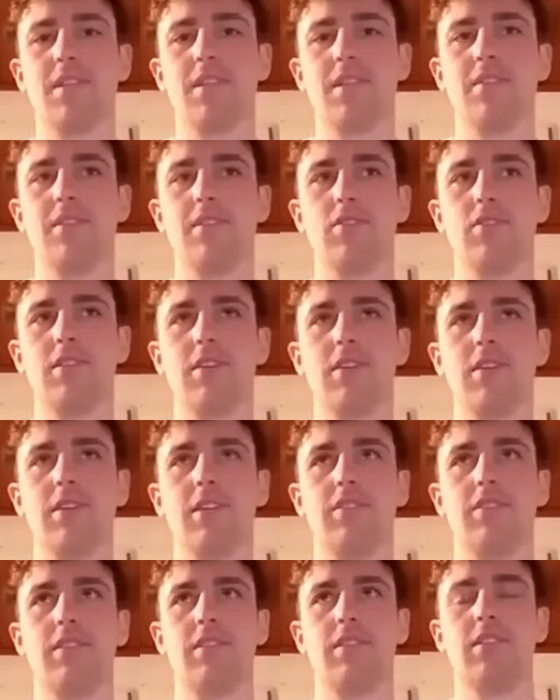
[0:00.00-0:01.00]
So
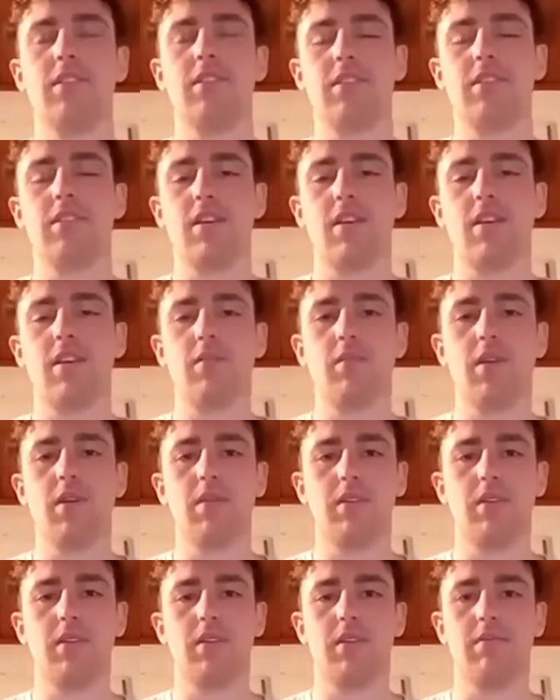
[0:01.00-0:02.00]
Southeast Freestyle started
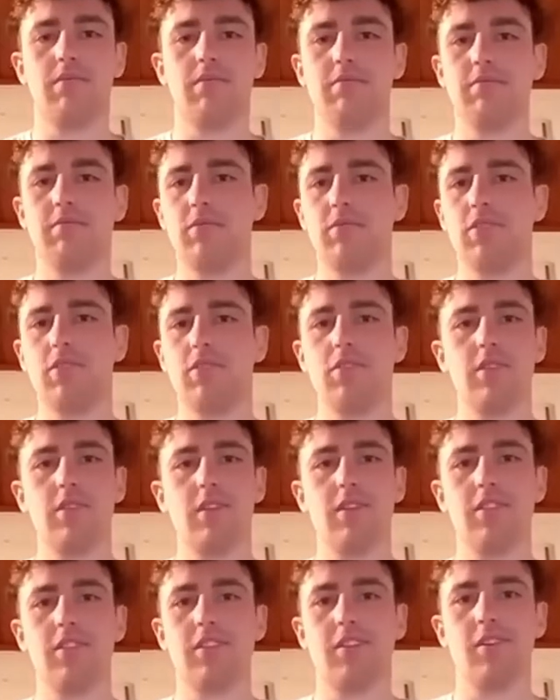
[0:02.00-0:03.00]
maybe 2
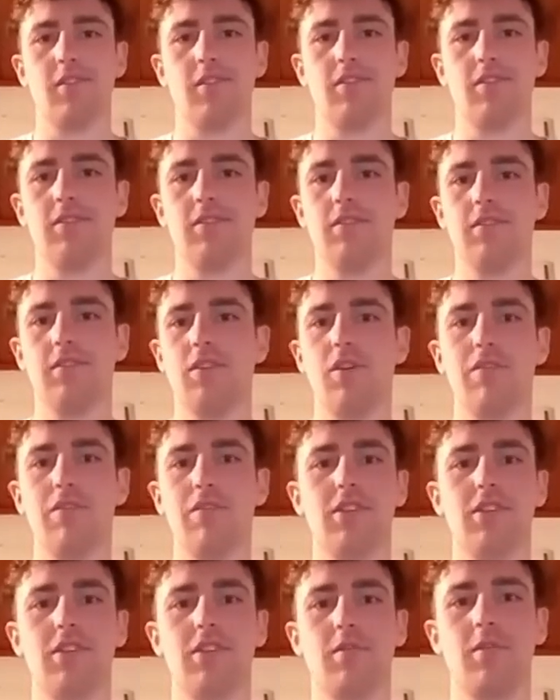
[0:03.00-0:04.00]
years ago. Over
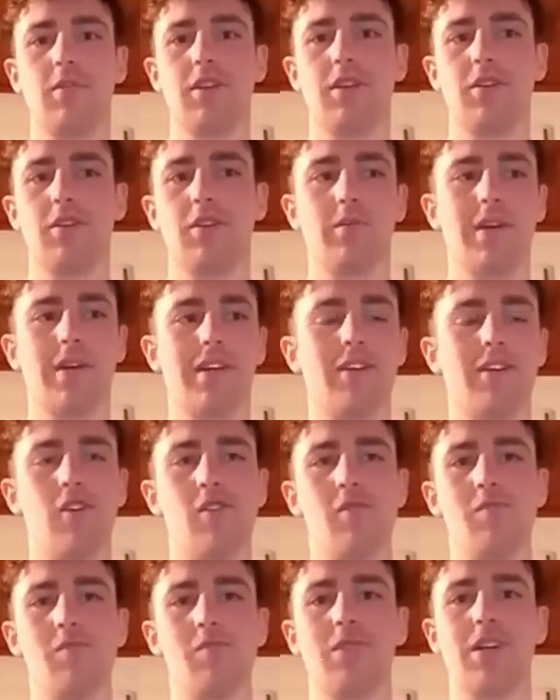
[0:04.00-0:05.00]
the summer, I was back
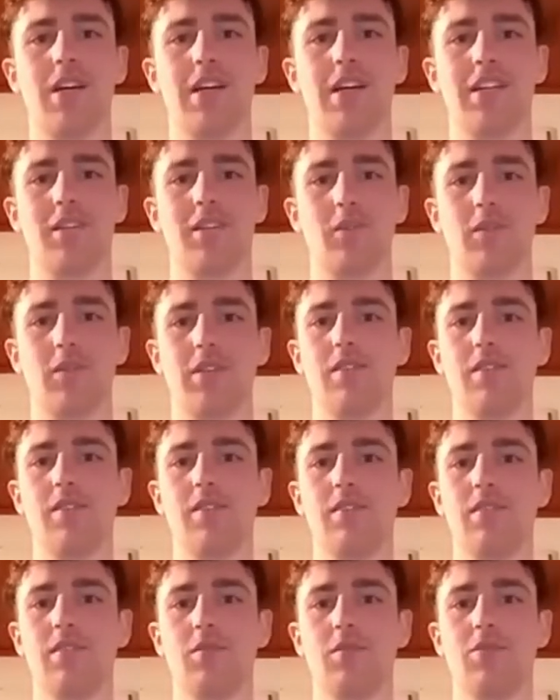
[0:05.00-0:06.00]
home kayaking with
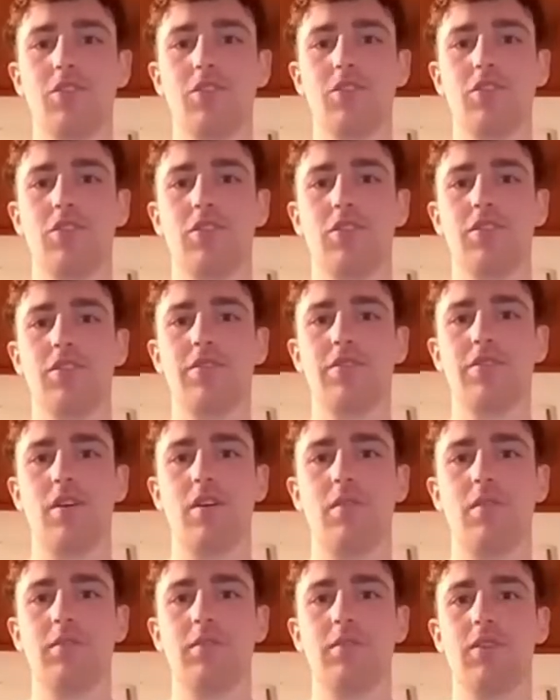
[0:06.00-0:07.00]
some juniors
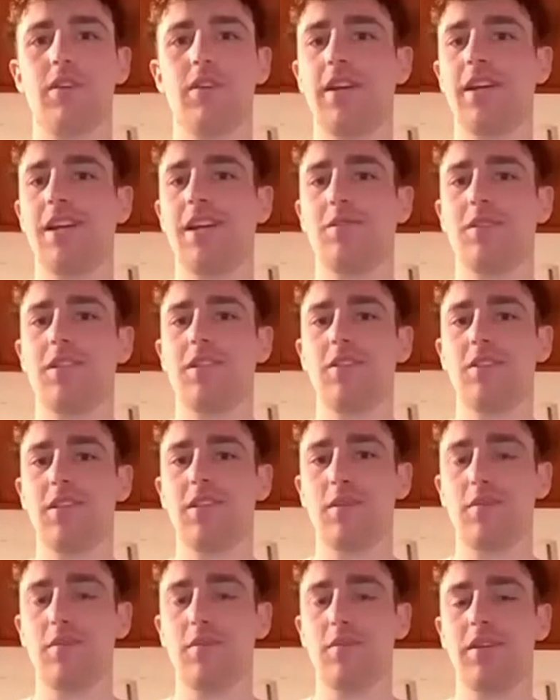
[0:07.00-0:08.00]
from Canoeing Canoe
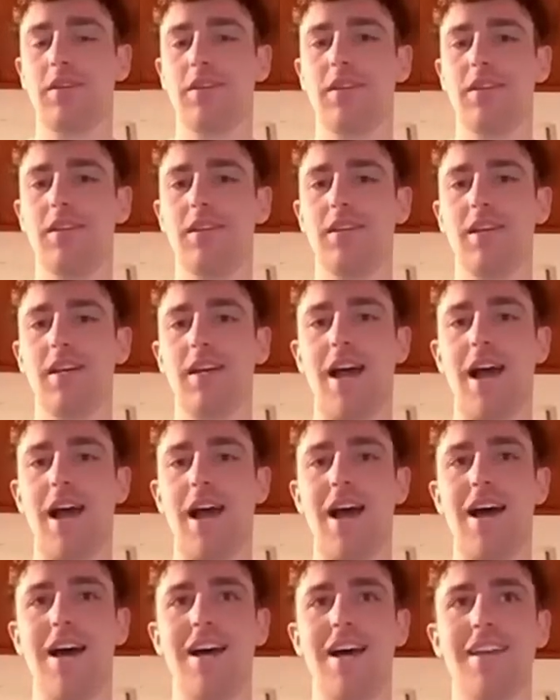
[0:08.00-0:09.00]
Club,
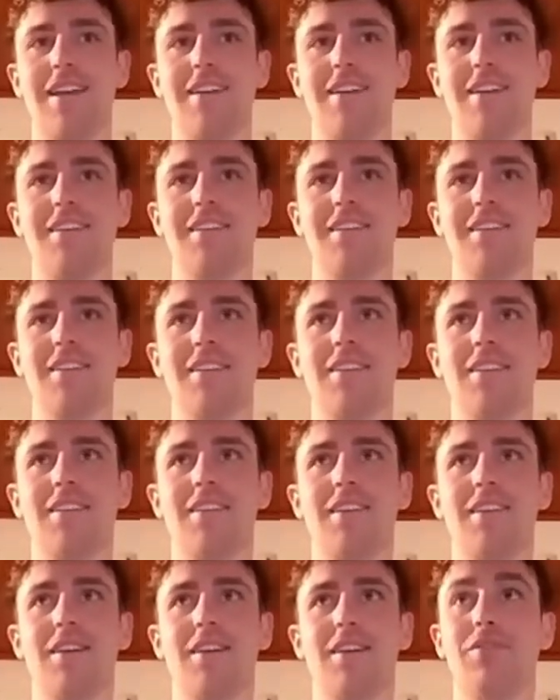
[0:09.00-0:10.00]
and
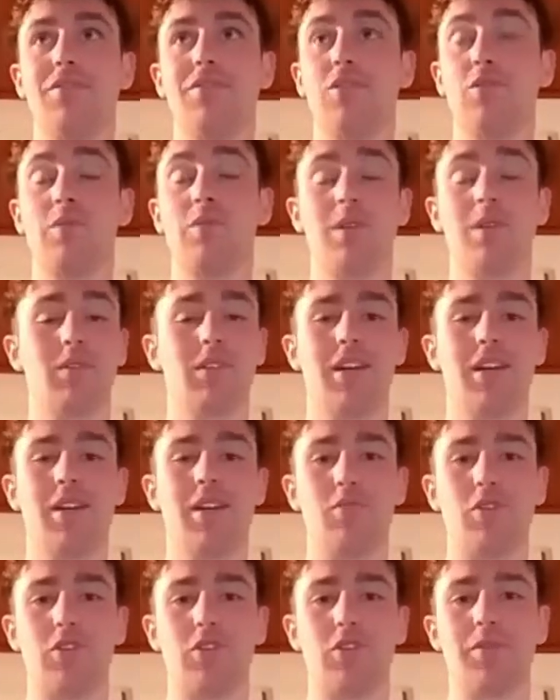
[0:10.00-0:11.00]
a few people then
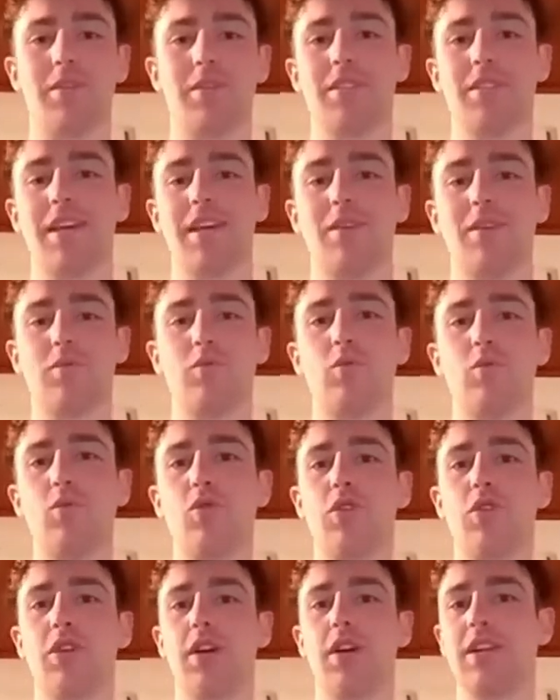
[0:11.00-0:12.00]
approached me saying,
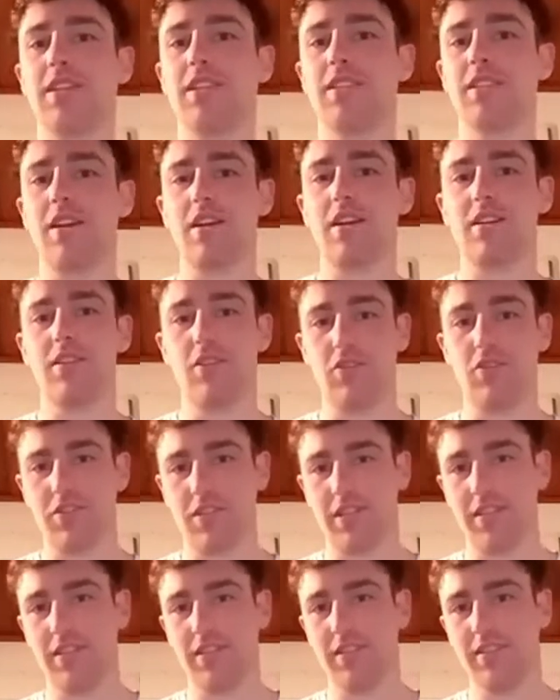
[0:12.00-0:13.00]
would I start
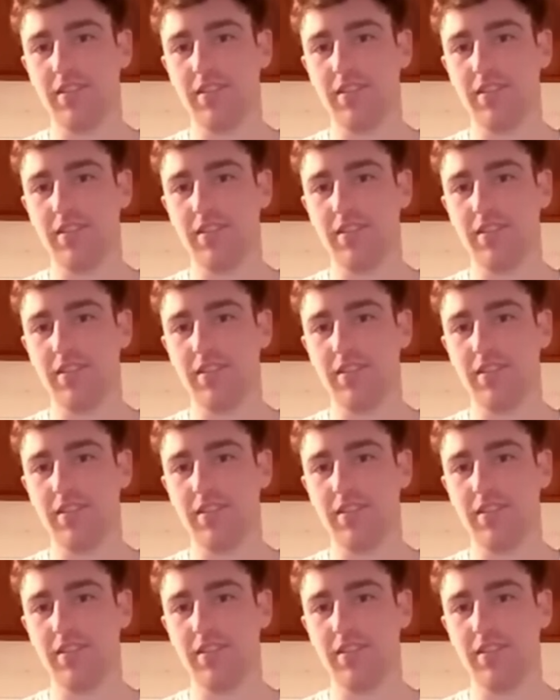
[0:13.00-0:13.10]
coaching?